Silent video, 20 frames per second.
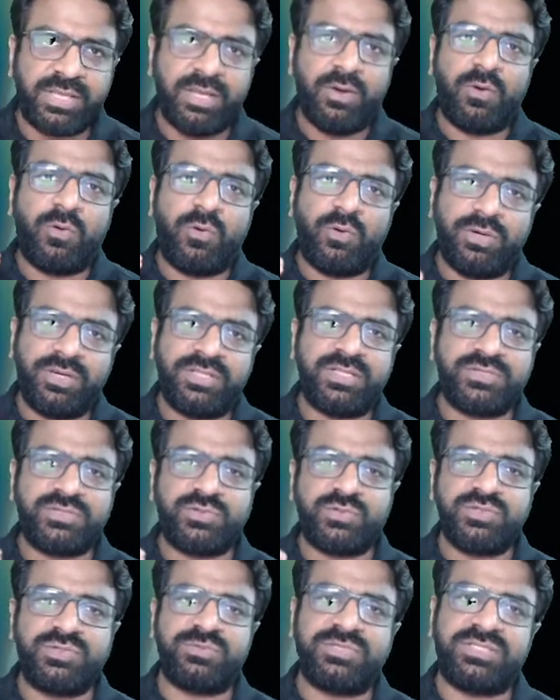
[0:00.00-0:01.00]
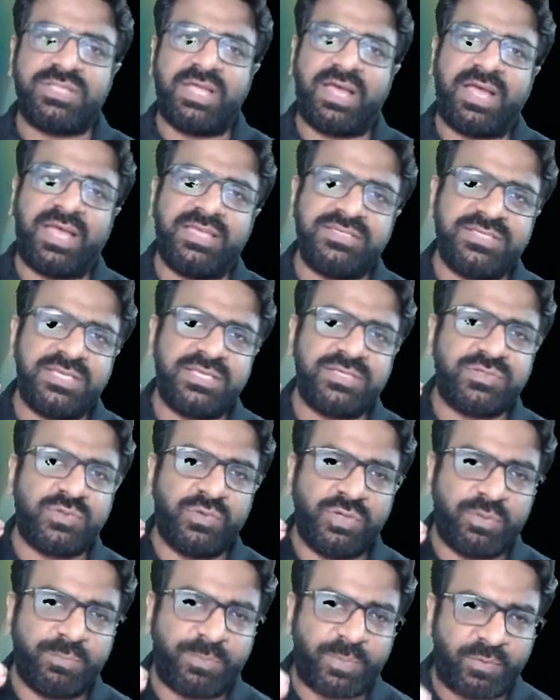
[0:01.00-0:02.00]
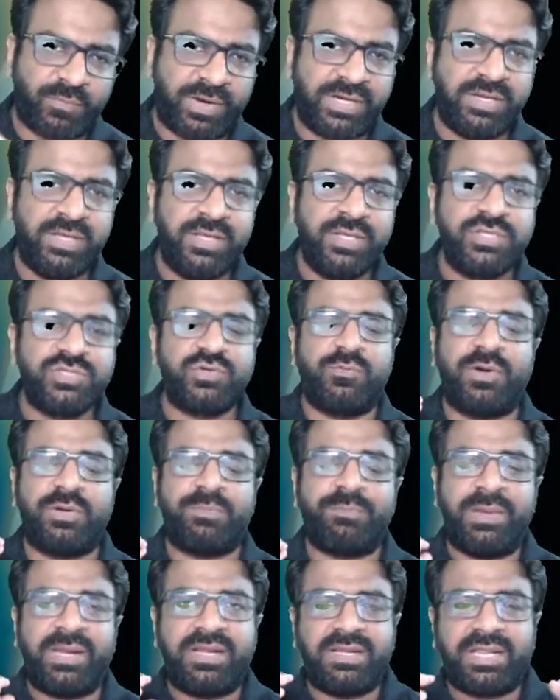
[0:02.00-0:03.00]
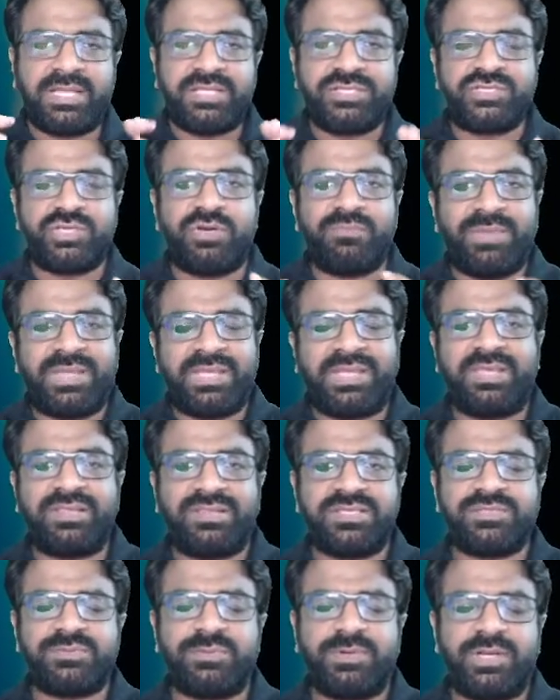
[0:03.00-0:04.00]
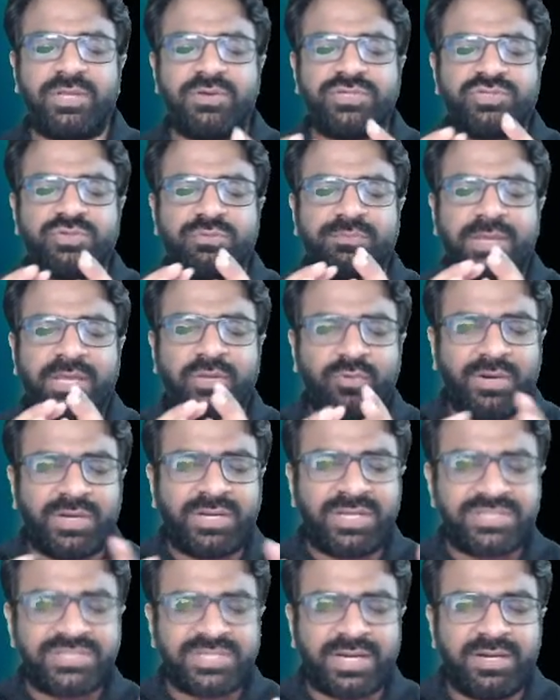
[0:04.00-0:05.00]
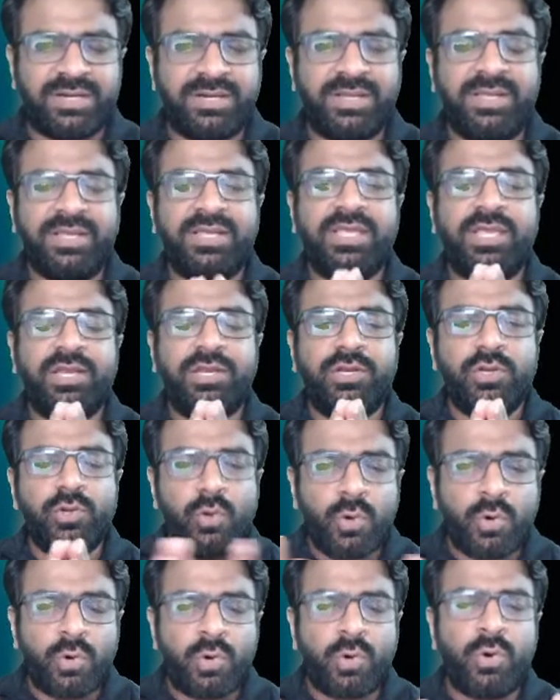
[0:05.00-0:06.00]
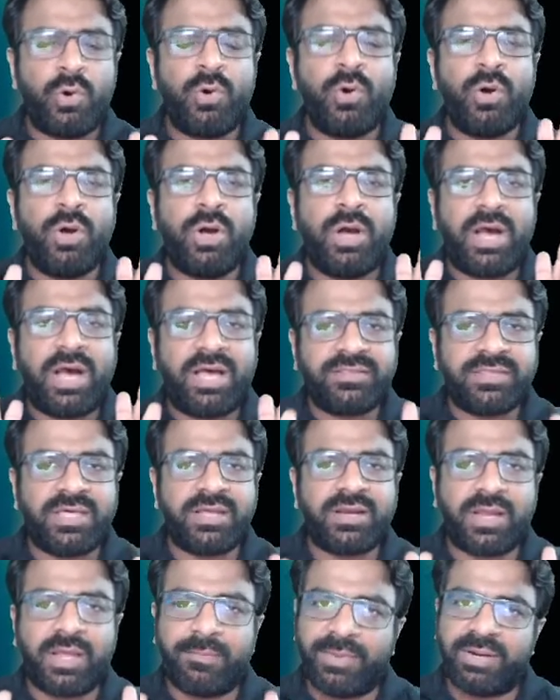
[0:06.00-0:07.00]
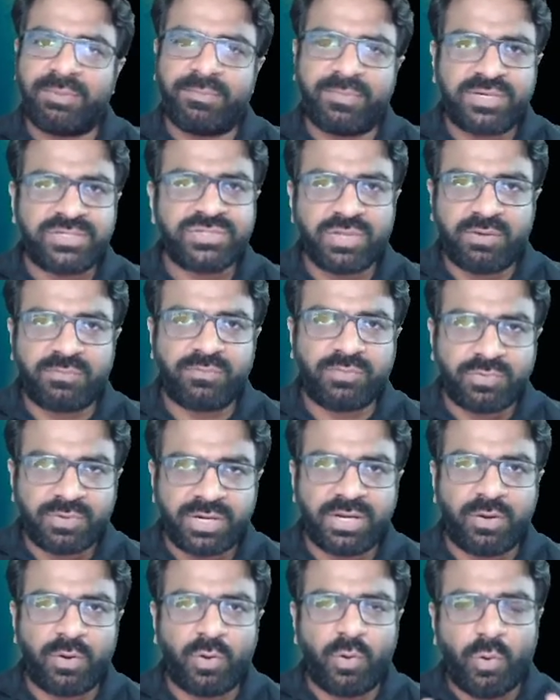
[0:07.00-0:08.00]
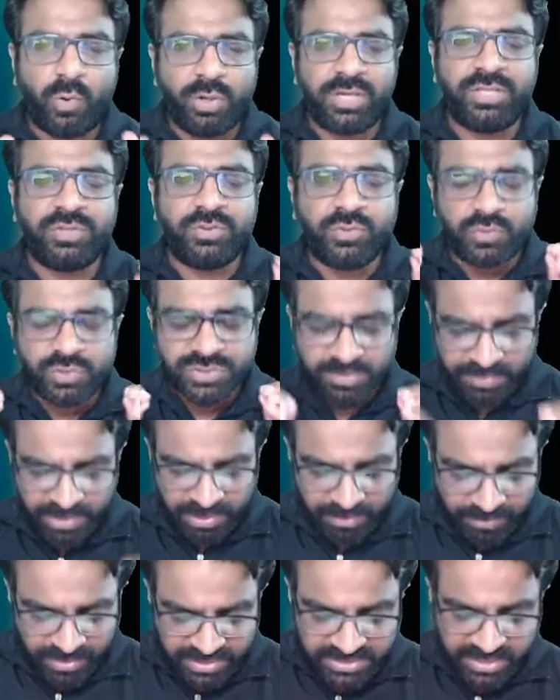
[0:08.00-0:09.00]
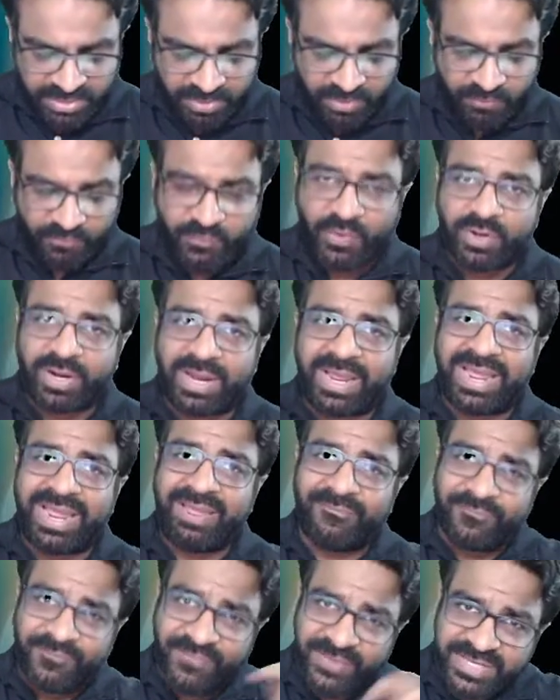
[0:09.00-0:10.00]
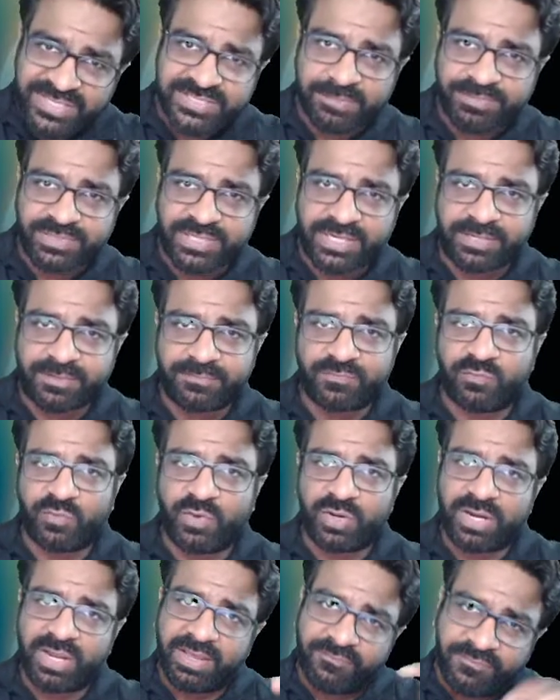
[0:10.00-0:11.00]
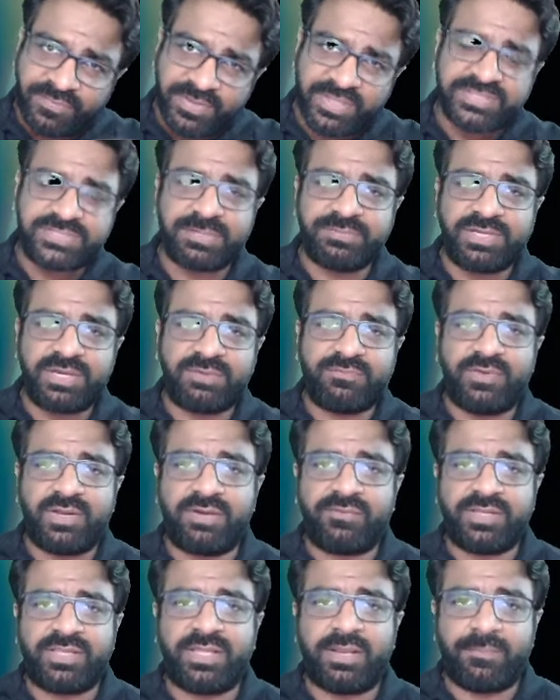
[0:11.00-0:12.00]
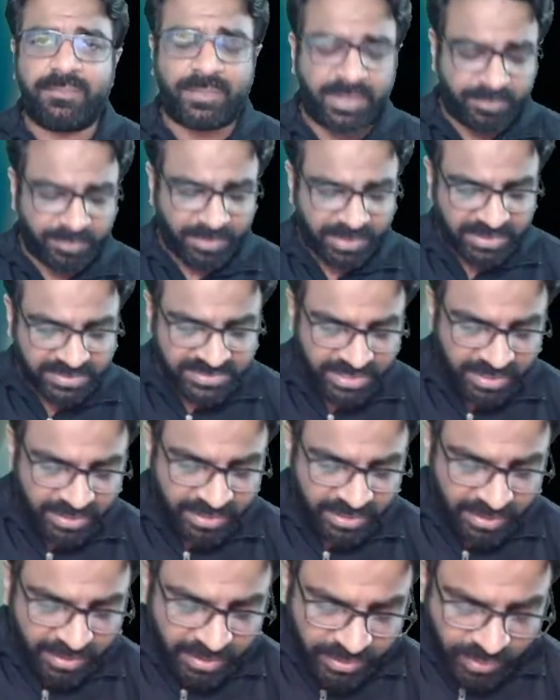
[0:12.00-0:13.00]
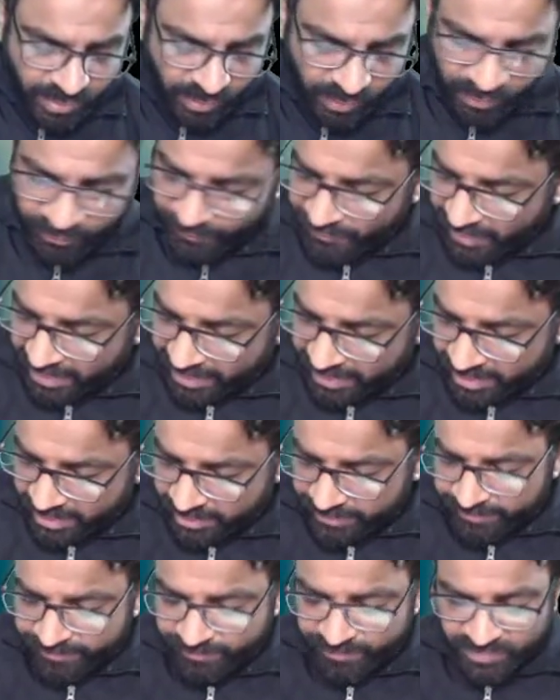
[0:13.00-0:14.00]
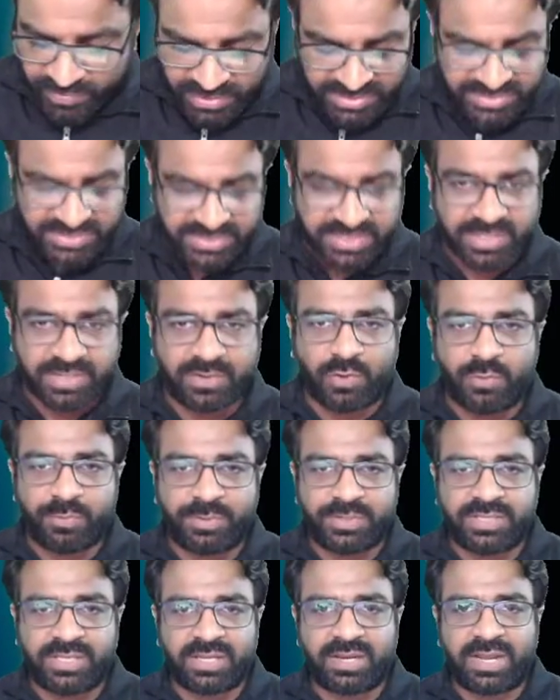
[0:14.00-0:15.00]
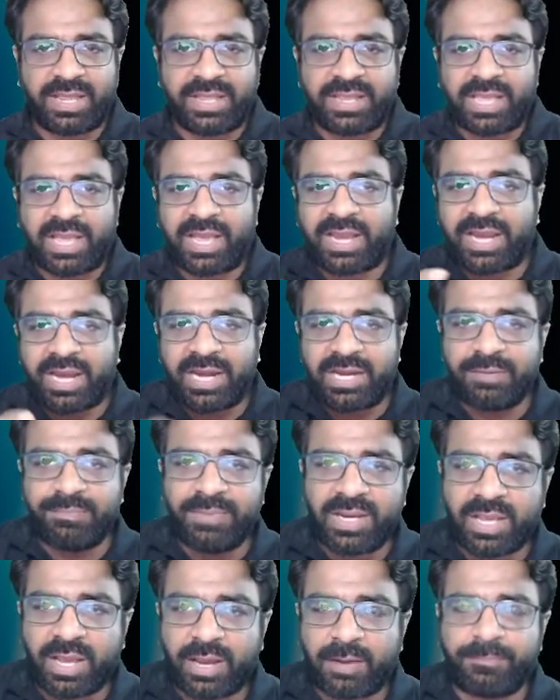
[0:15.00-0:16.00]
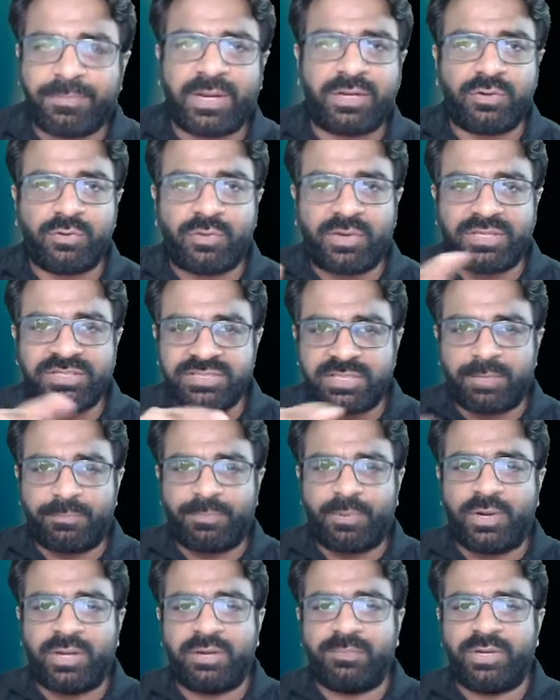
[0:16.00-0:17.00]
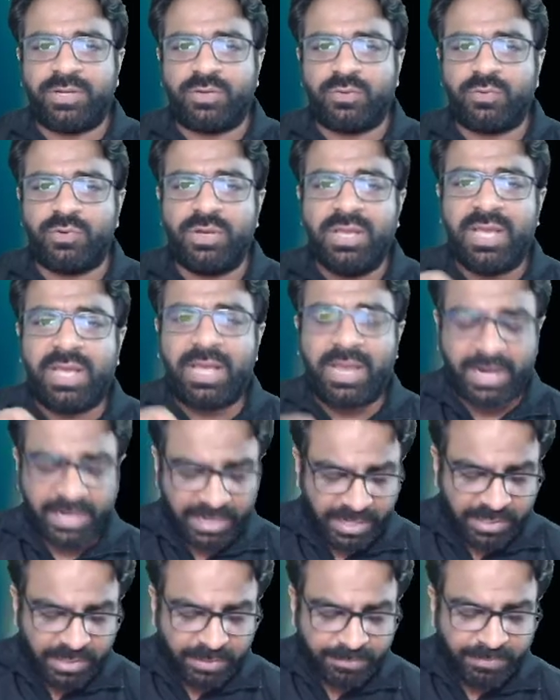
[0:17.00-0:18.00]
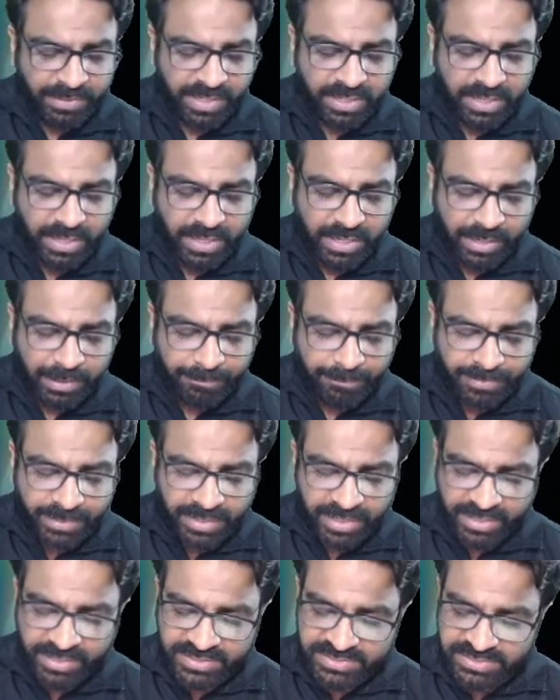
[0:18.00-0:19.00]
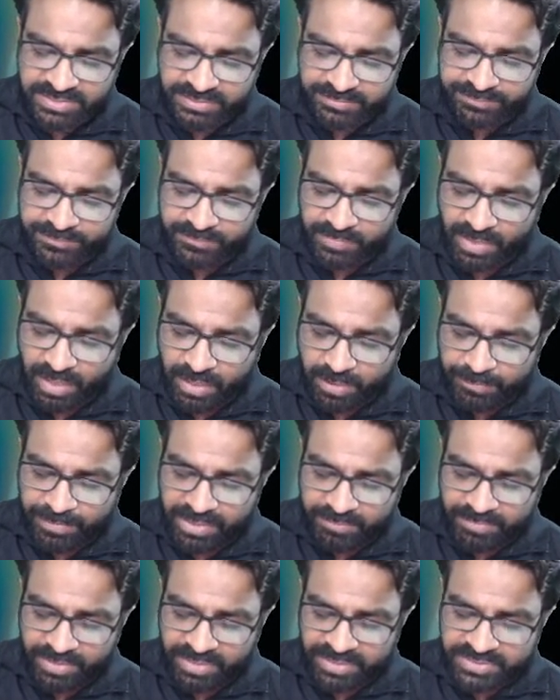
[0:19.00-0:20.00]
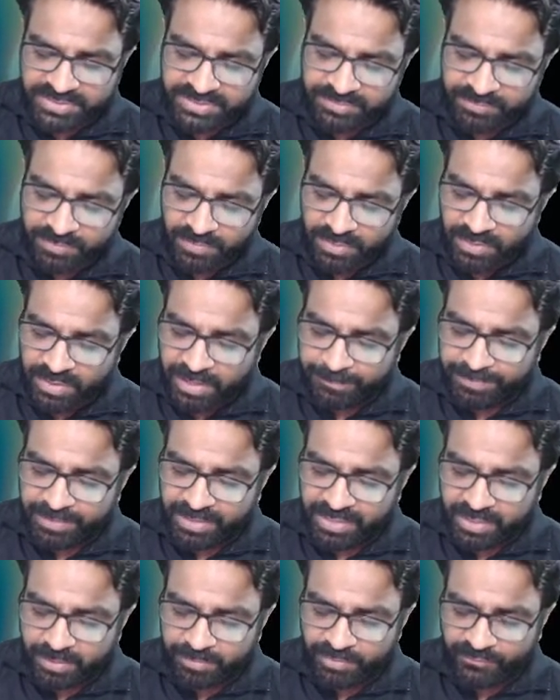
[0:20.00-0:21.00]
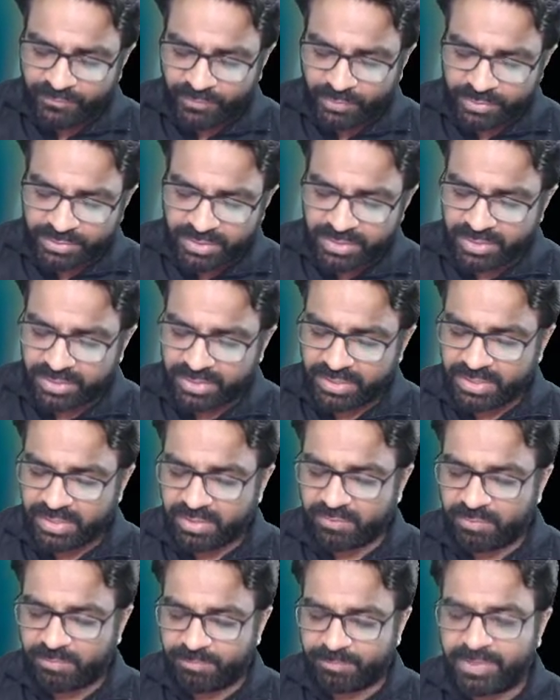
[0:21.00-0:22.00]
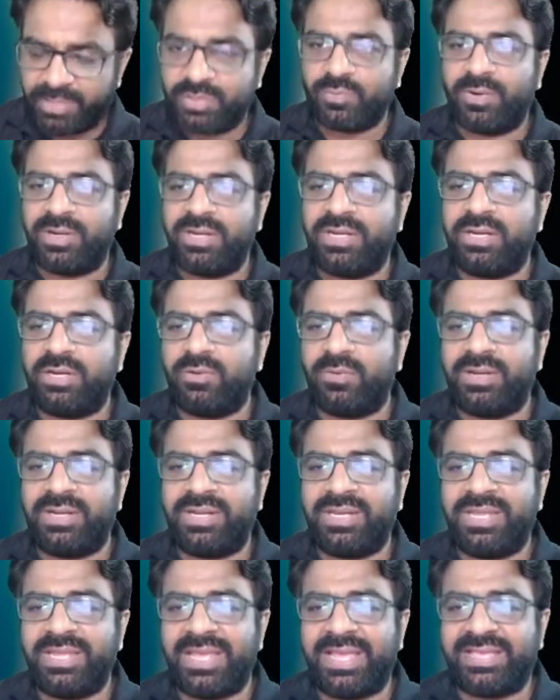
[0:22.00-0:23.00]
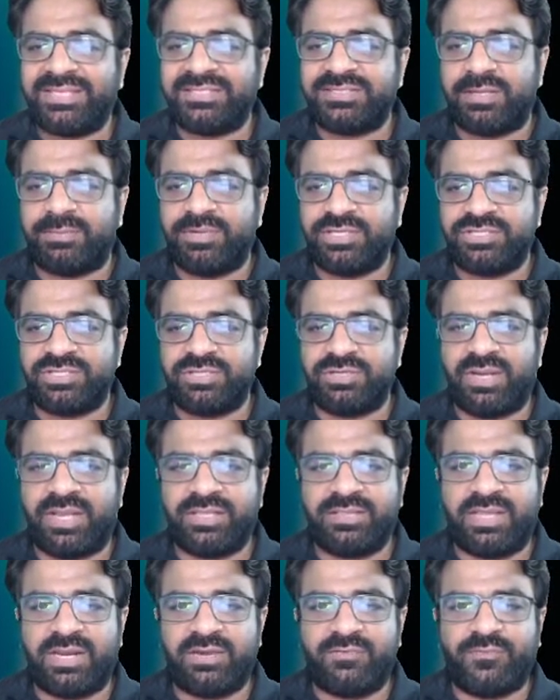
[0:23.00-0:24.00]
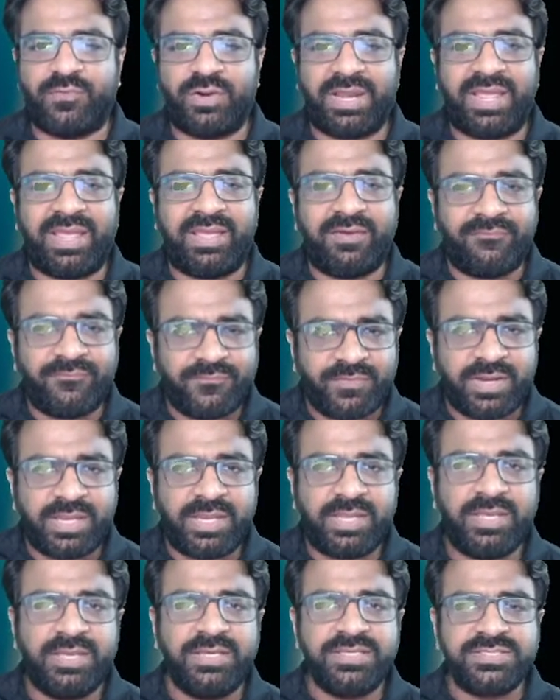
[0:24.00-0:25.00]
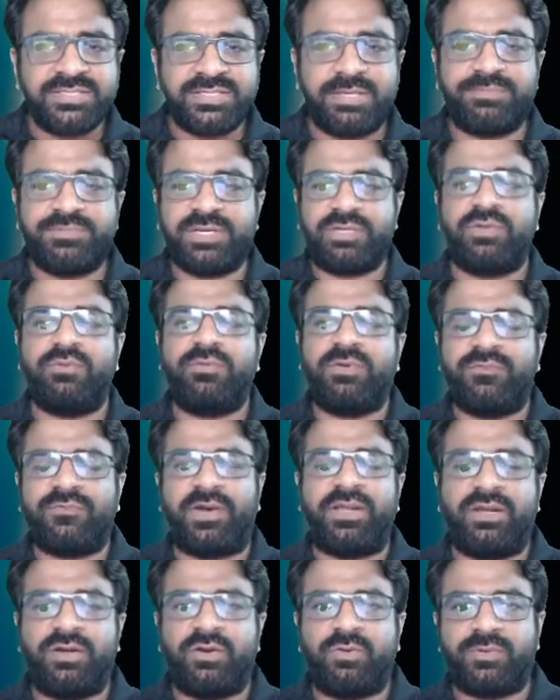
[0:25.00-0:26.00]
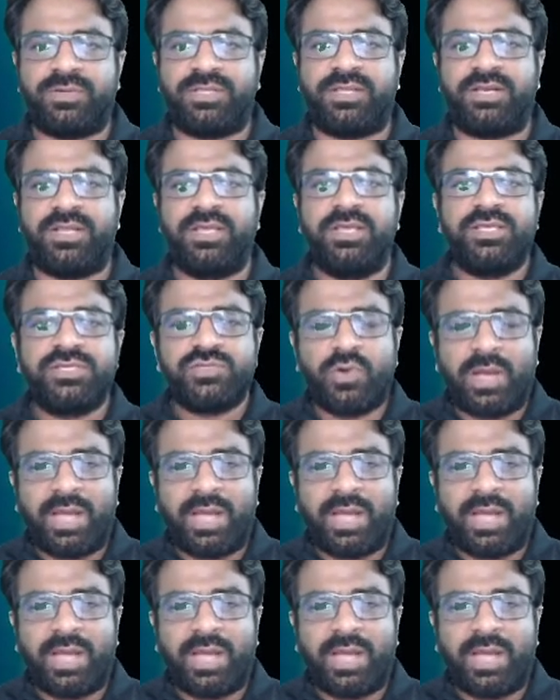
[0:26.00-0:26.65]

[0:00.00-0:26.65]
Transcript: only the source which the ICAI is going to provide. So what my intention of making this video is to make you understand that no other amendments you have to read, only those amendments for every subject. For every subject, wherever the amendment is there, you will find this thing over there, like academic update. You can see the point number 2, academic updates amendments applicable for the November 2020 examination. Like that, for every subject you will find it over there. So